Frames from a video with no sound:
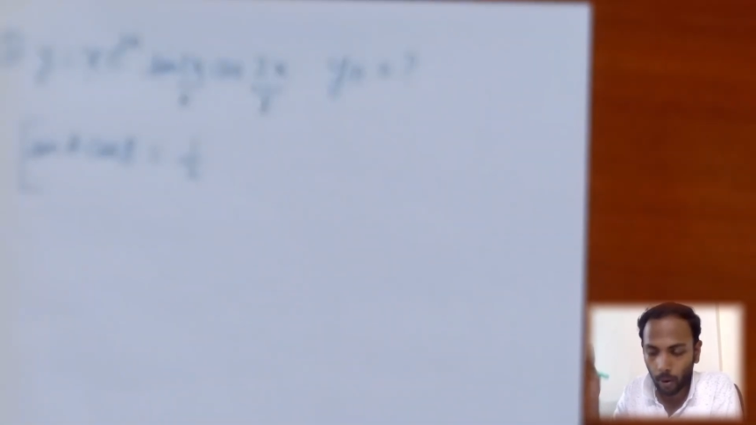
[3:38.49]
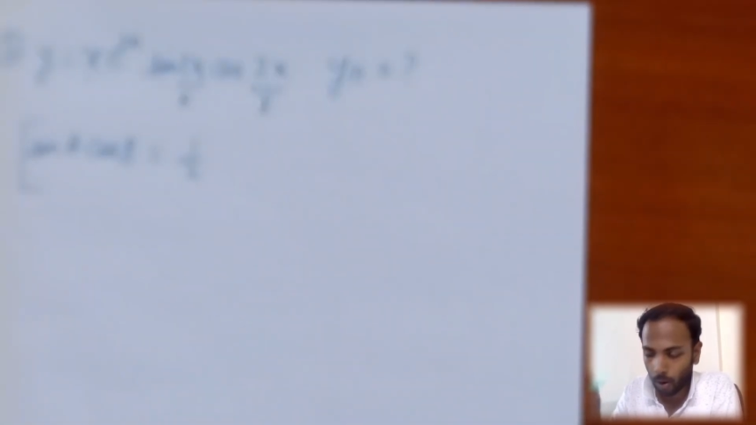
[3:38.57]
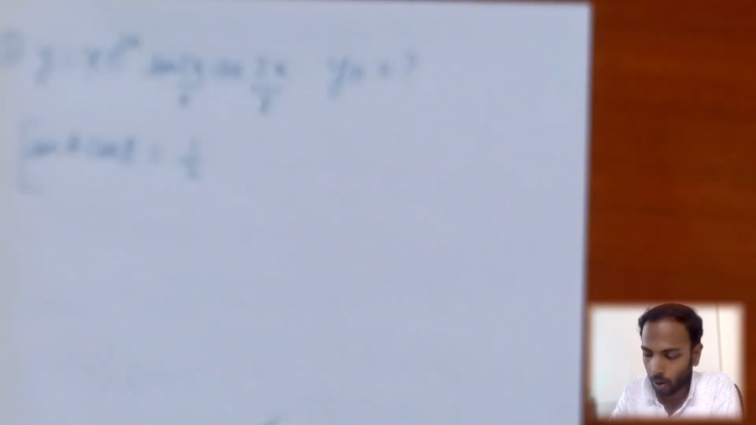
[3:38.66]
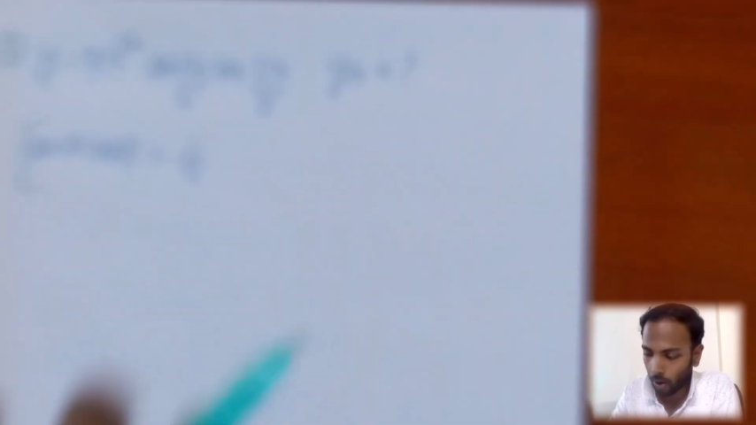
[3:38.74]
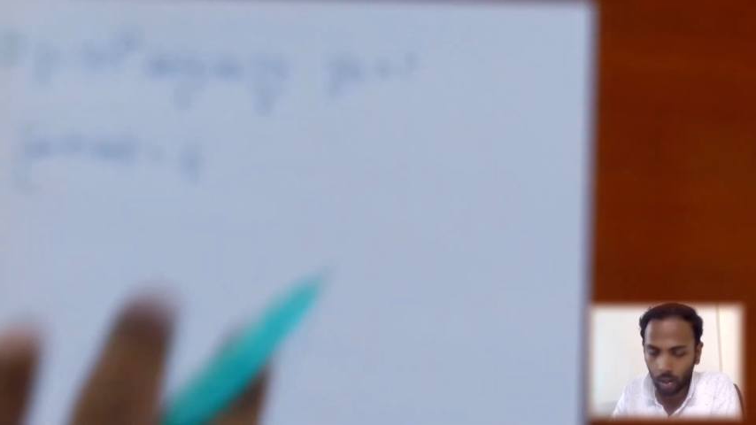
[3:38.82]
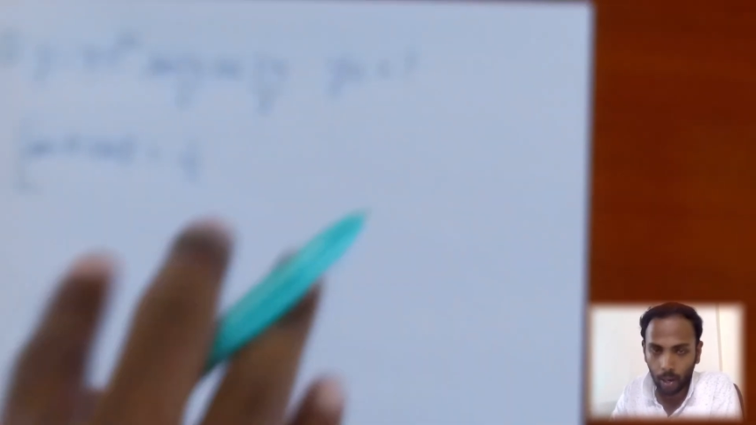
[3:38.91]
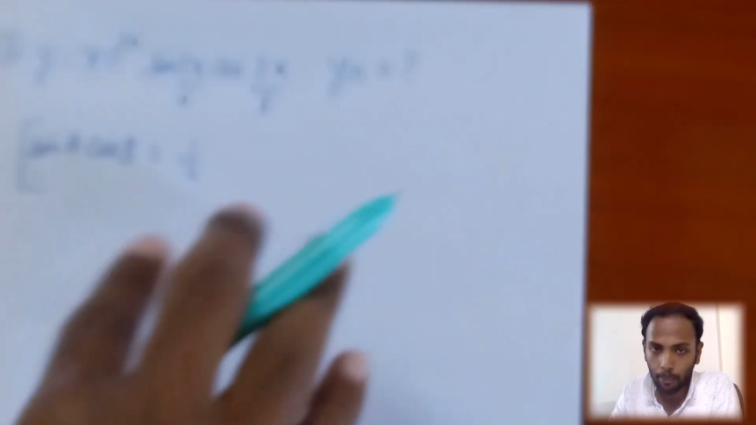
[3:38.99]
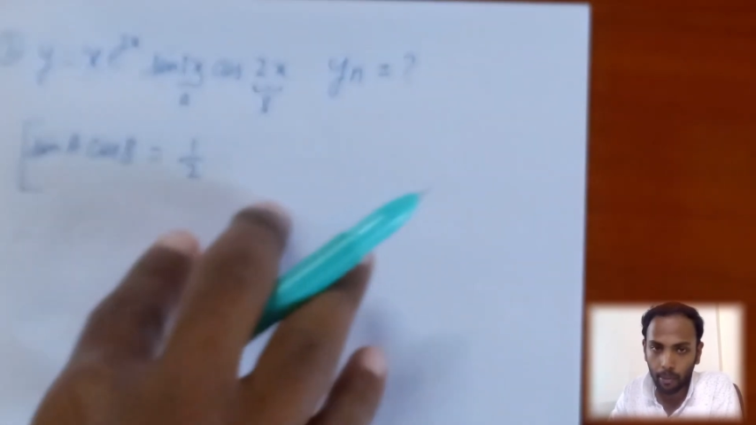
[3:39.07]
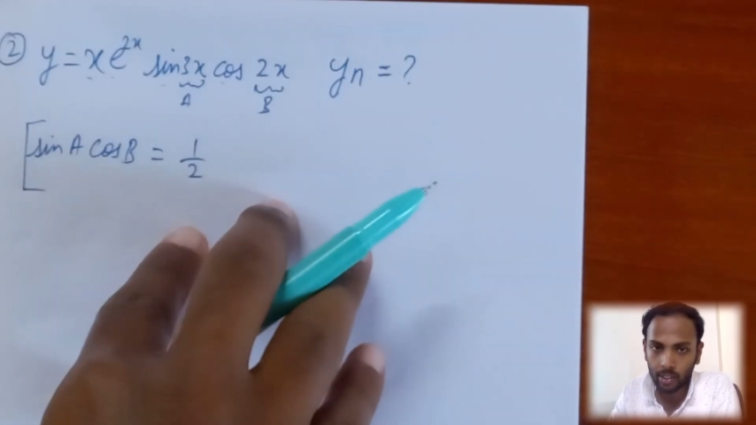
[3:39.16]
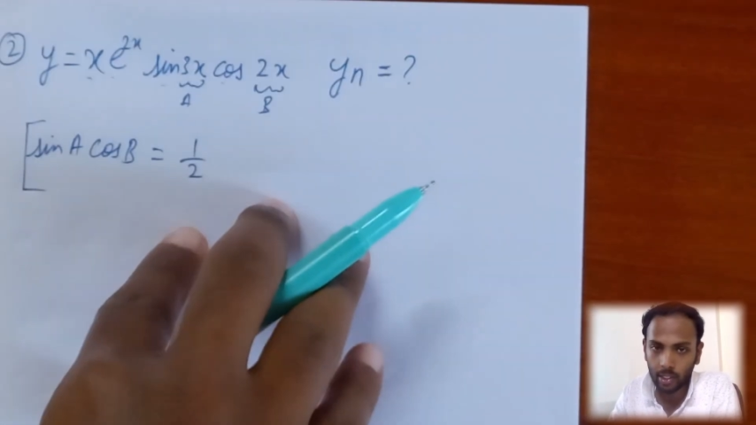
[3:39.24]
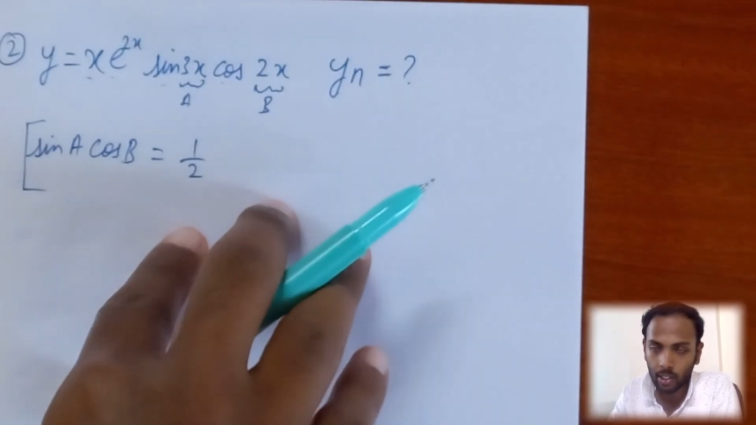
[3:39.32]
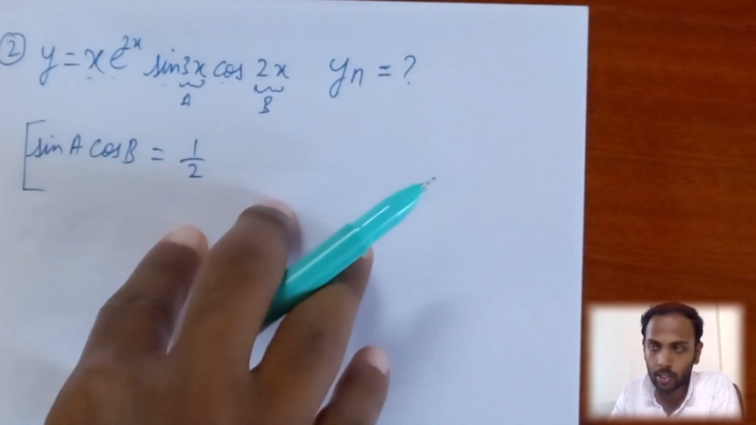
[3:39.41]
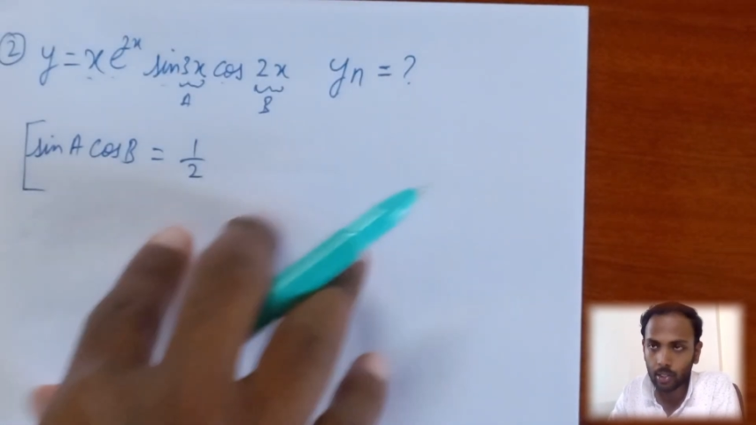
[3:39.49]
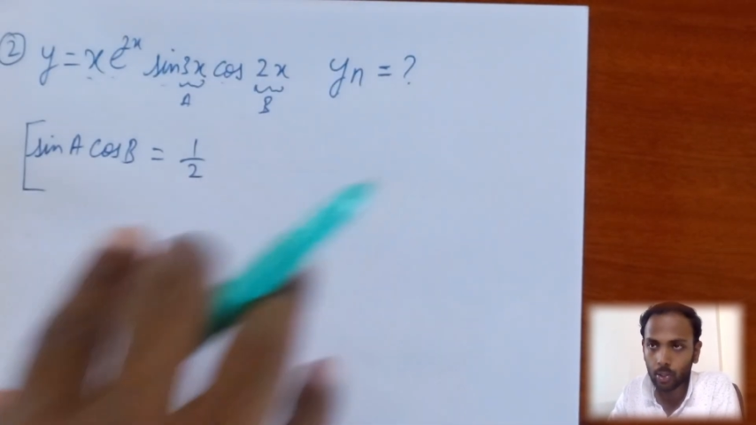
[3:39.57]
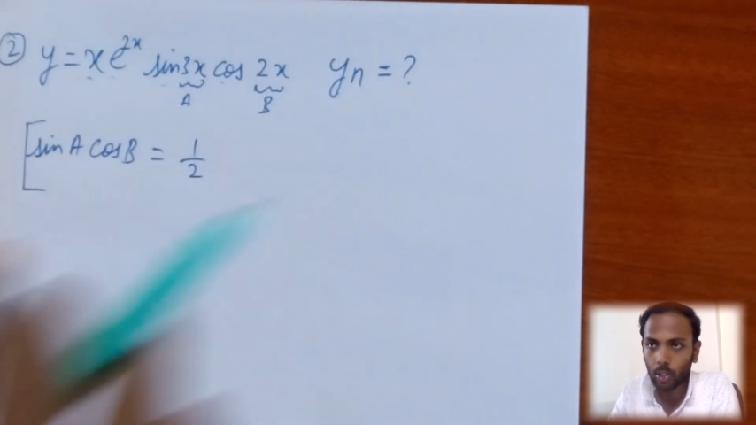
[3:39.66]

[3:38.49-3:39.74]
on Leibniz series.